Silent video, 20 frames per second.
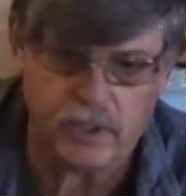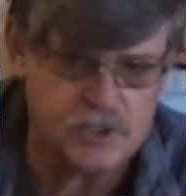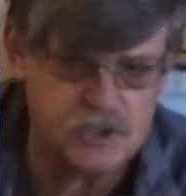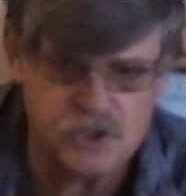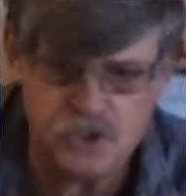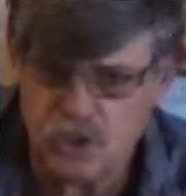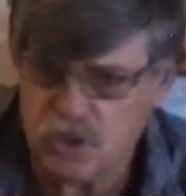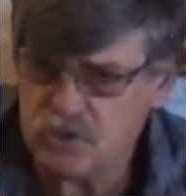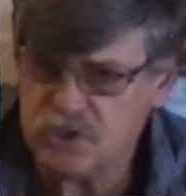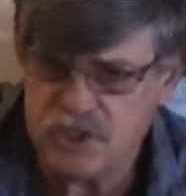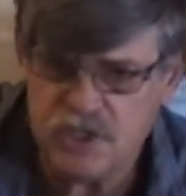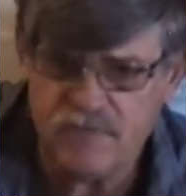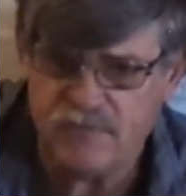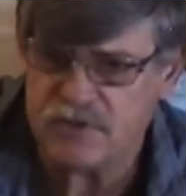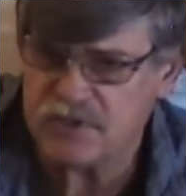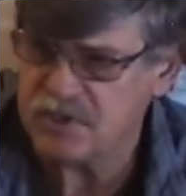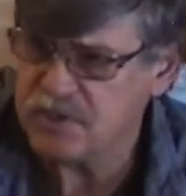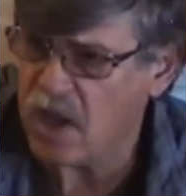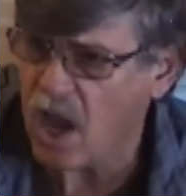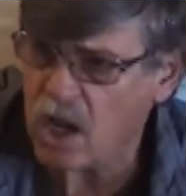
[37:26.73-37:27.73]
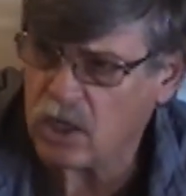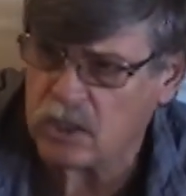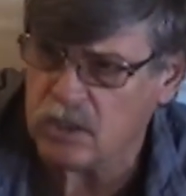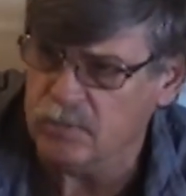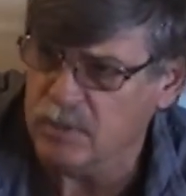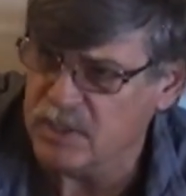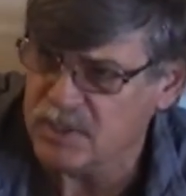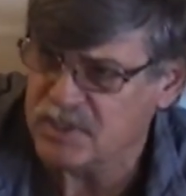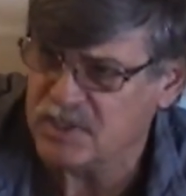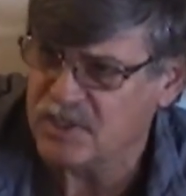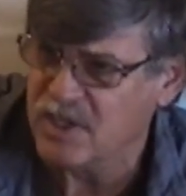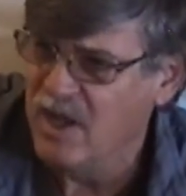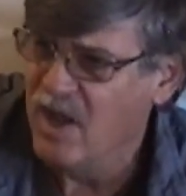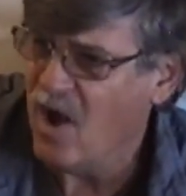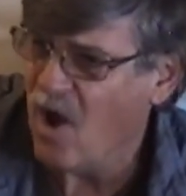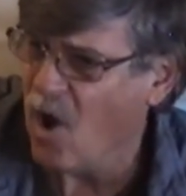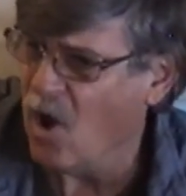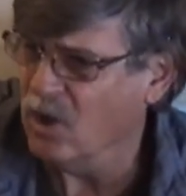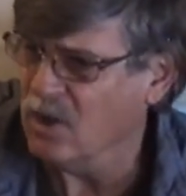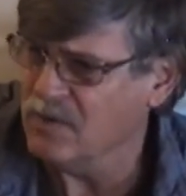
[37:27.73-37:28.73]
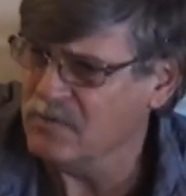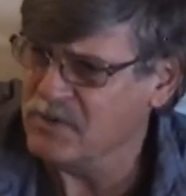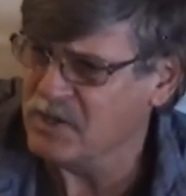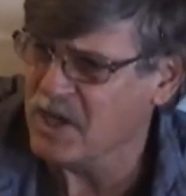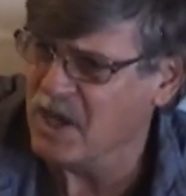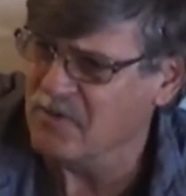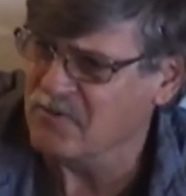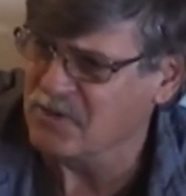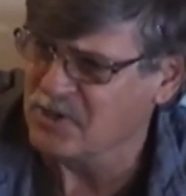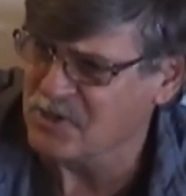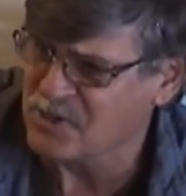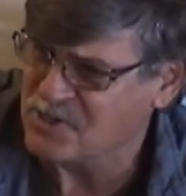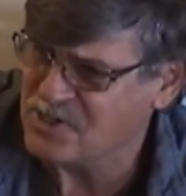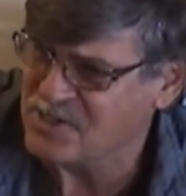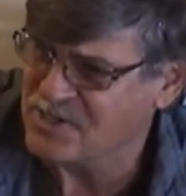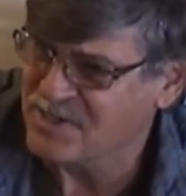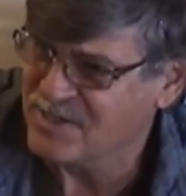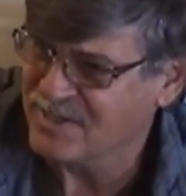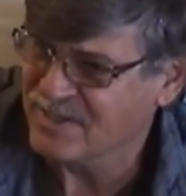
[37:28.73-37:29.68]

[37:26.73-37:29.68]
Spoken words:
Because Josephus documents all of the governors